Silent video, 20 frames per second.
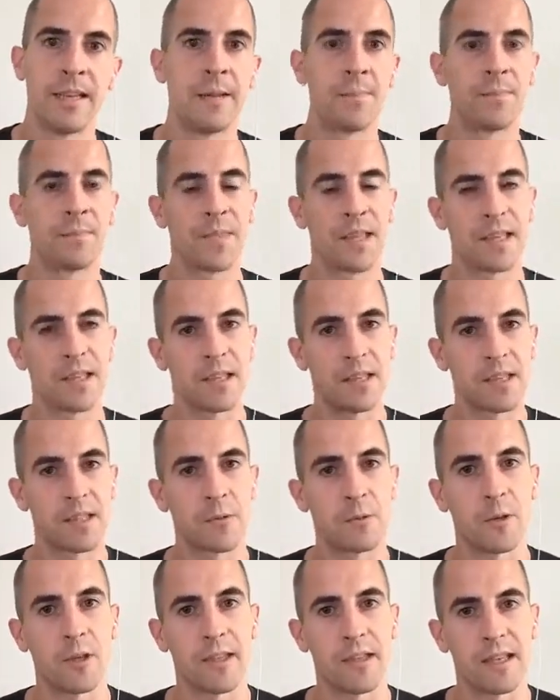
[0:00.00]
and the
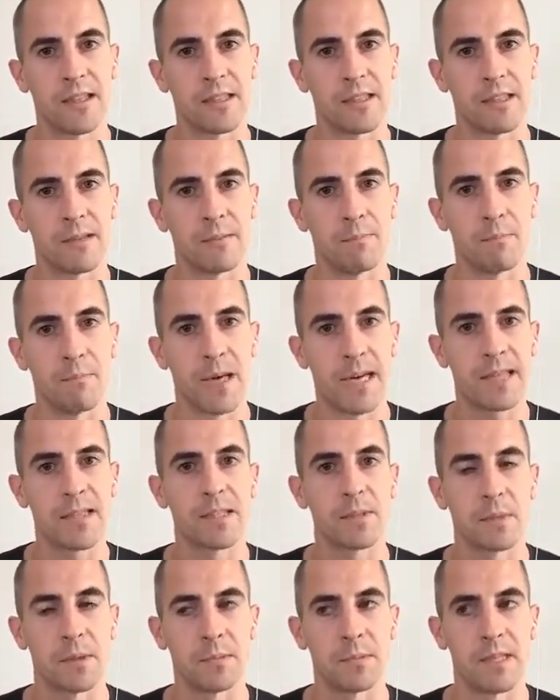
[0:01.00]
squat has a
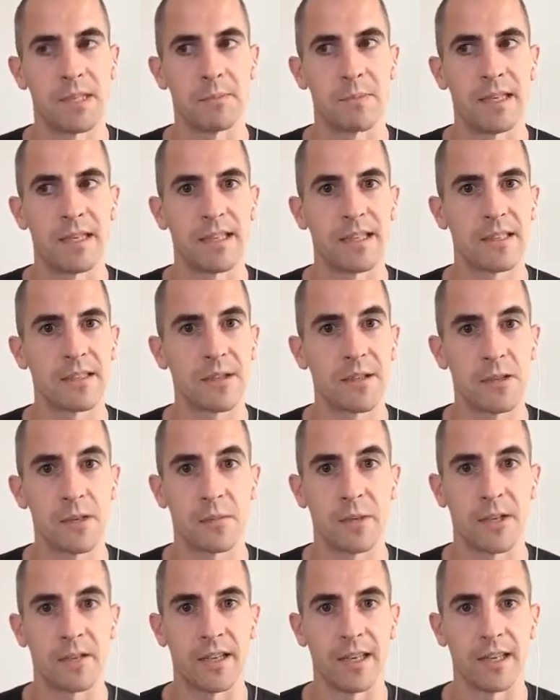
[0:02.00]
maximum knee bend. And I talk
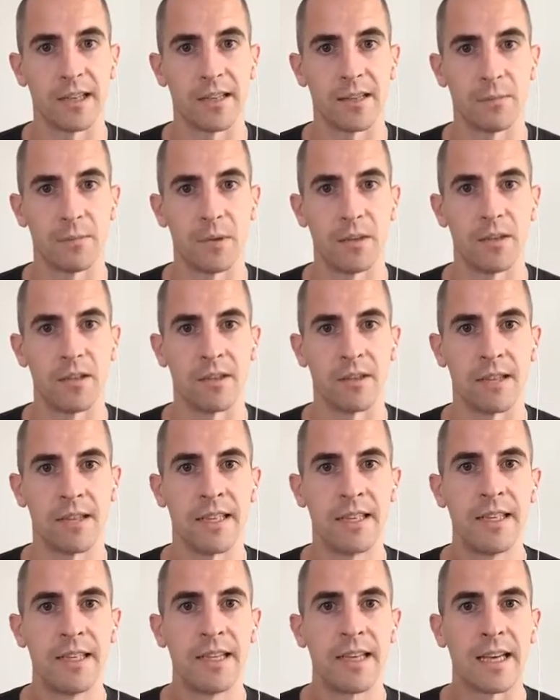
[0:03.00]
about that in the blog
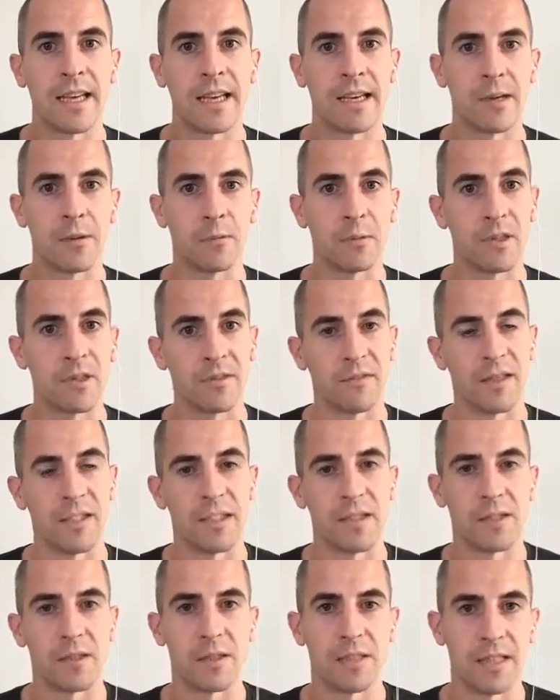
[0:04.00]
with the
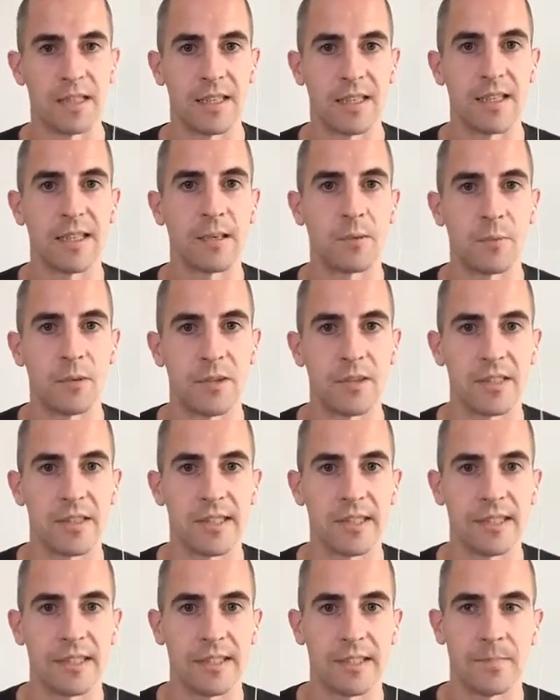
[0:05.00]
videos in a little more
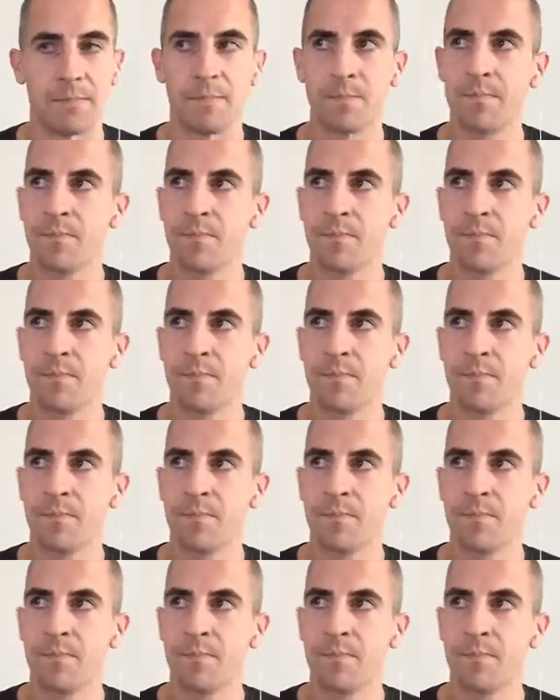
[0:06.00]
detail.